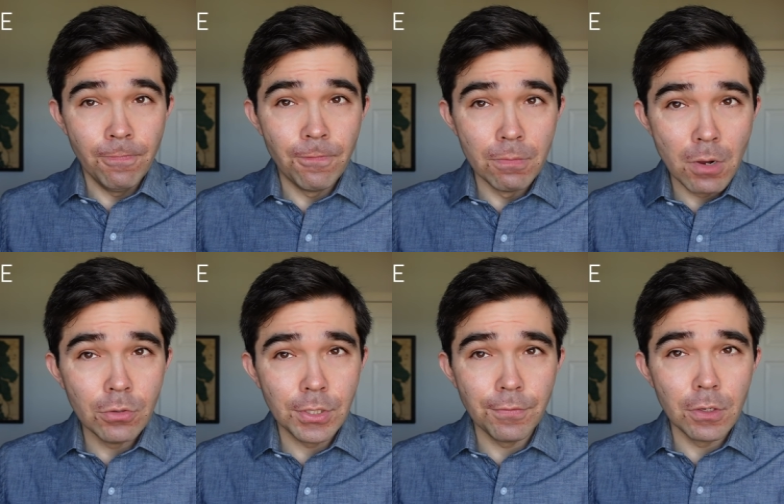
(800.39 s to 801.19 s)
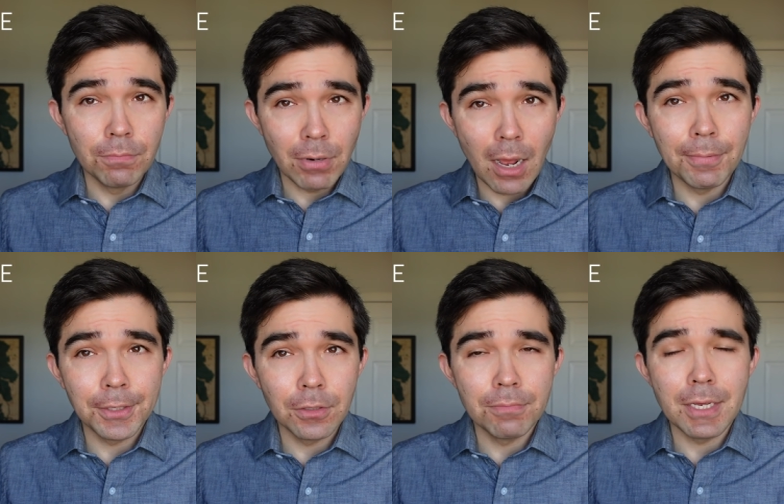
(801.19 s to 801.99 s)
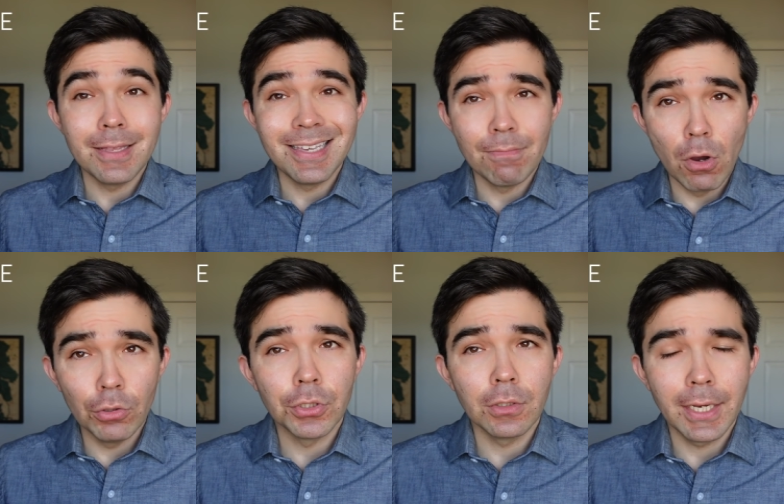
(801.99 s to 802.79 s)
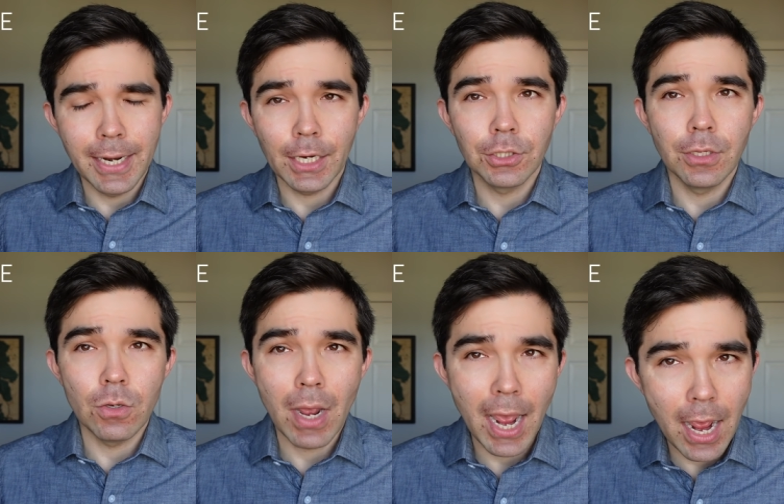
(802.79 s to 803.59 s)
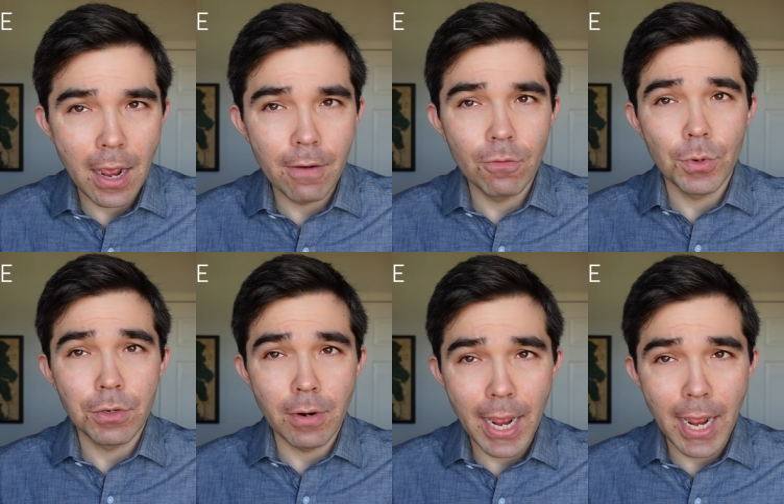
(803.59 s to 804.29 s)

for most of you, probably going to be the emotional connection that you have with your